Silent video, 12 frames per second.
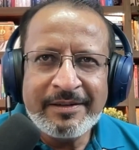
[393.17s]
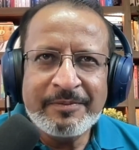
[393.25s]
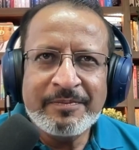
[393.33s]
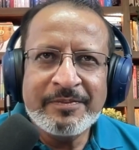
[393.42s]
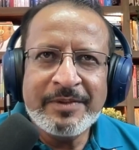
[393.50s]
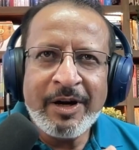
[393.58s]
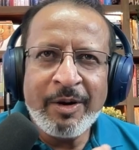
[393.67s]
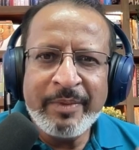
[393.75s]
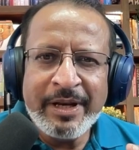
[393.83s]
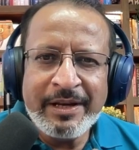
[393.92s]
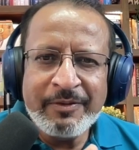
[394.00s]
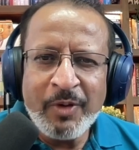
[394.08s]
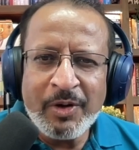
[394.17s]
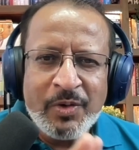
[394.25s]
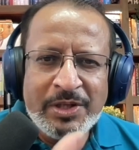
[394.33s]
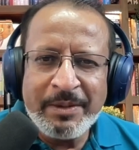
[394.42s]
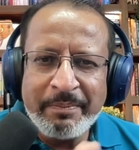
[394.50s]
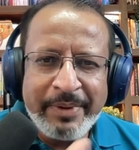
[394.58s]
uh, how many
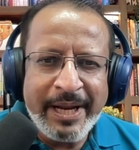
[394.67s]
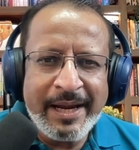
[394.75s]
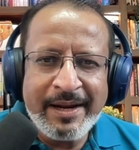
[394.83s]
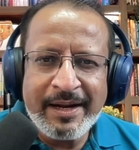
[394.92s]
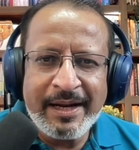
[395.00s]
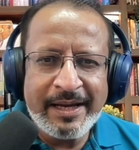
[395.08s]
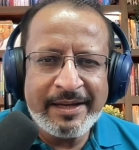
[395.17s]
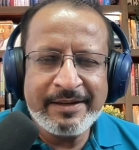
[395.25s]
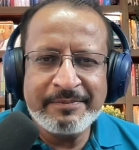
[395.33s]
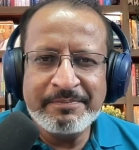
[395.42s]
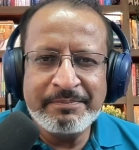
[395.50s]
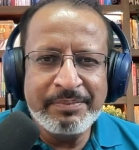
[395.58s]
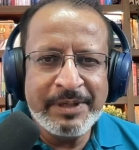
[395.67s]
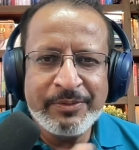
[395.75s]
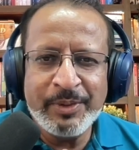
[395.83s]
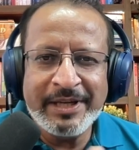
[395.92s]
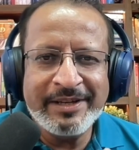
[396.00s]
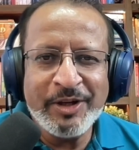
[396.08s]
what was the break like
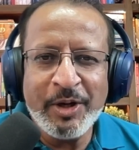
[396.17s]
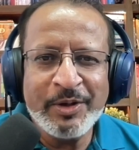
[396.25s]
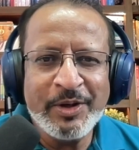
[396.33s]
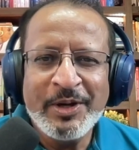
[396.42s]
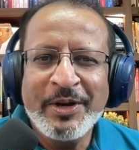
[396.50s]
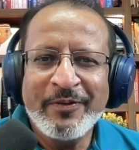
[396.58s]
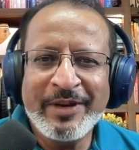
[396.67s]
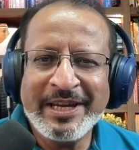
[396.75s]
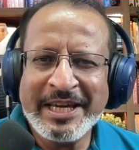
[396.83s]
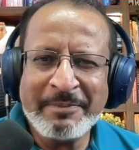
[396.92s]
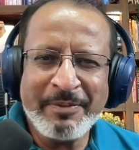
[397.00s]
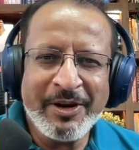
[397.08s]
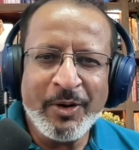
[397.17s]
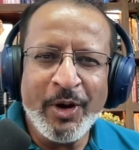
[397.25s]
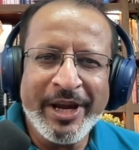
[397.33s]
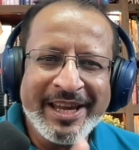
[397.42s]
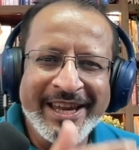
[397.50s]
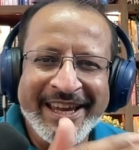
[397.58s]
between, we keep
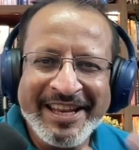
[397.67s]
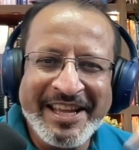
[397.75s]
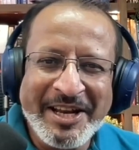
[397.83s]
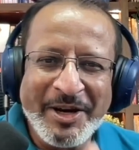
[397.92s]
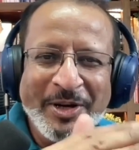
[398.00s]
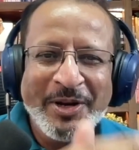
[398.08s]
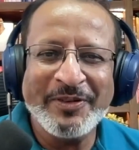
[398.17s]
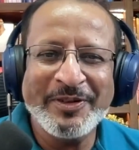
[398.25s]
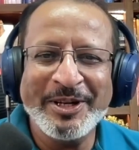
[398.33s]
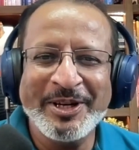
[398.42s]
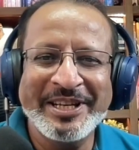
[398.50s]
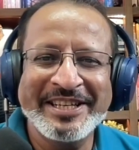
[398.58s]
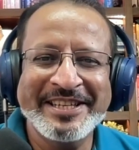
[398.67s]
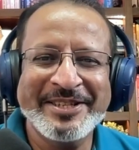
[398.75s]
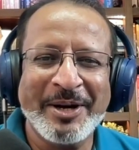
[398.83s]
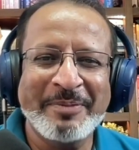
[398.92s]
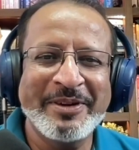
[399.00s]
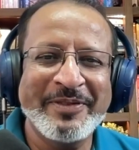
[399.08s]
going in and out of, in
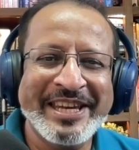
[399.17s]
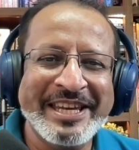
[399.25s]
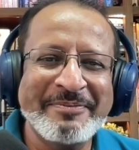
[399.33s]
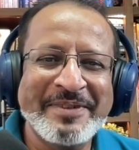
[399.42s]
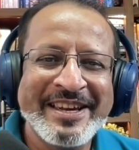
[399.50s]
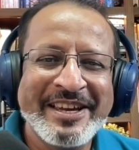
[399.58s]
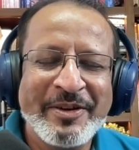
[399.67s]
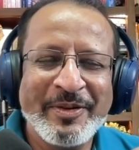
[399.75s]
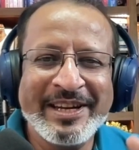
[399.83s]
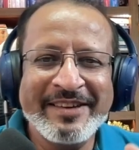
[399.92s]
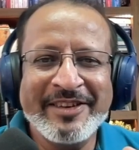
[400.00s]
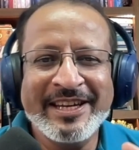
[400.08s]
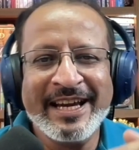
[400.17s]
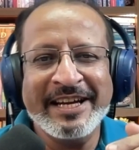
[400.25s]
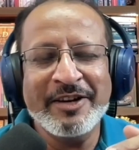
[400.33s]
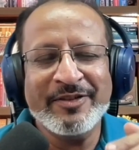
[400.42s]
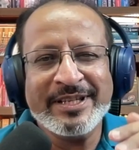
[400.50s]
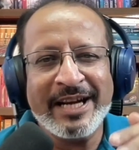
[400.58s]
this hobby, we
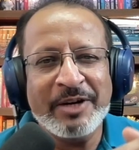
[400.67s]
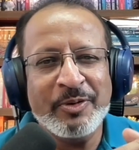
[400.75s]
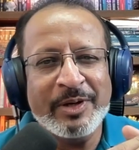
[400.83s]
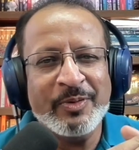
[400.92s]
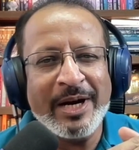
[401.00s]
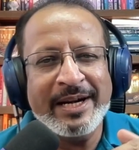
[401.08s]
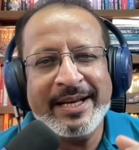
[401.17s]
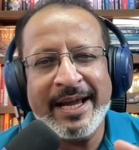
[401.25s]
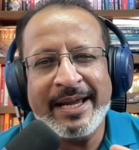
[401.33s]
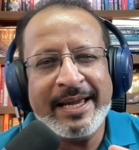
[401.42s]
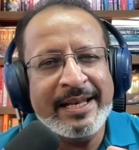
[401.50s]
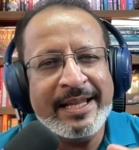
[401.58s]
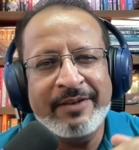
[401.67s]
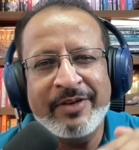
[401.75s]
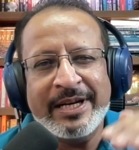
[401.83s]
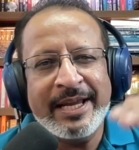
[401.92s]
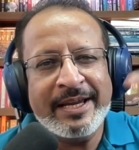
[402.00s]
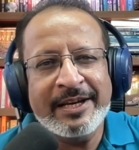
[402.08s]
kind of start with one tank and then
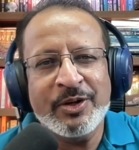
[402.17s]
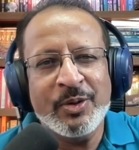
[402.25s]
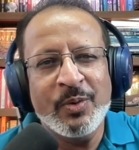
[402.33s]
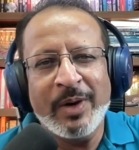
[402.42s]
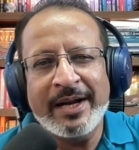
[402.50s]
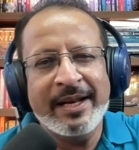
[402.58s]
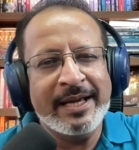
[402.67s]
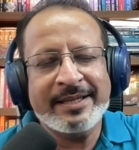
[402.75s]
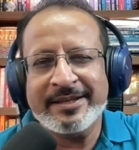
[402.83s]
we take it to one